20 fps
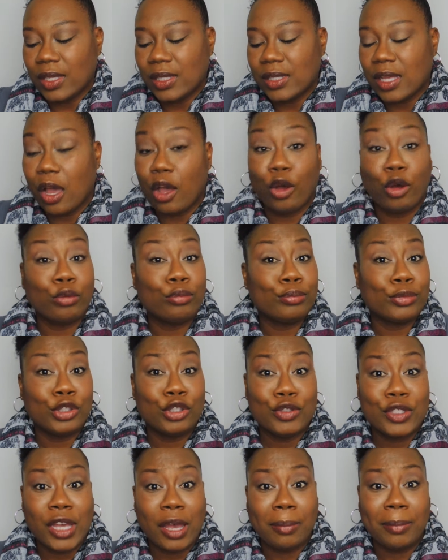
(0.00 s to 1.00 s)
So
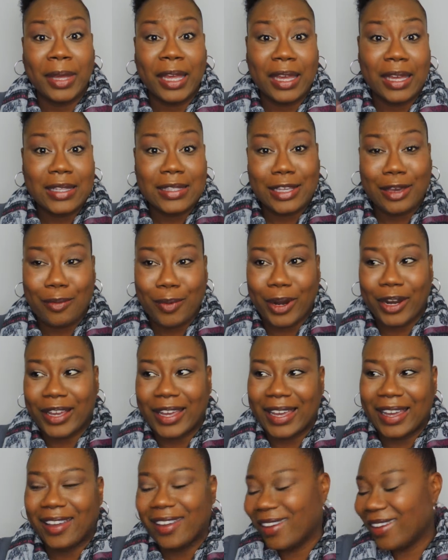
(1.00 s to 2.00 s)
you tell me, is it
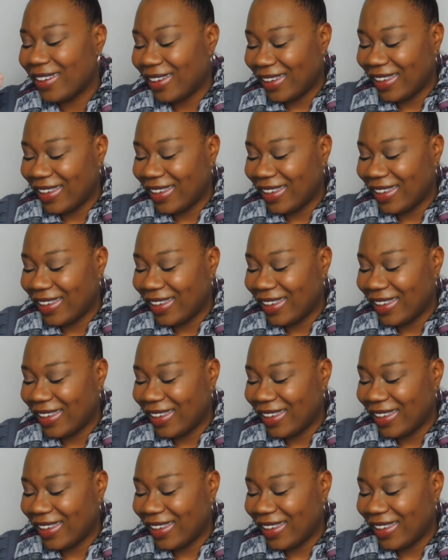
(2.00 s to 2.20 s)
working?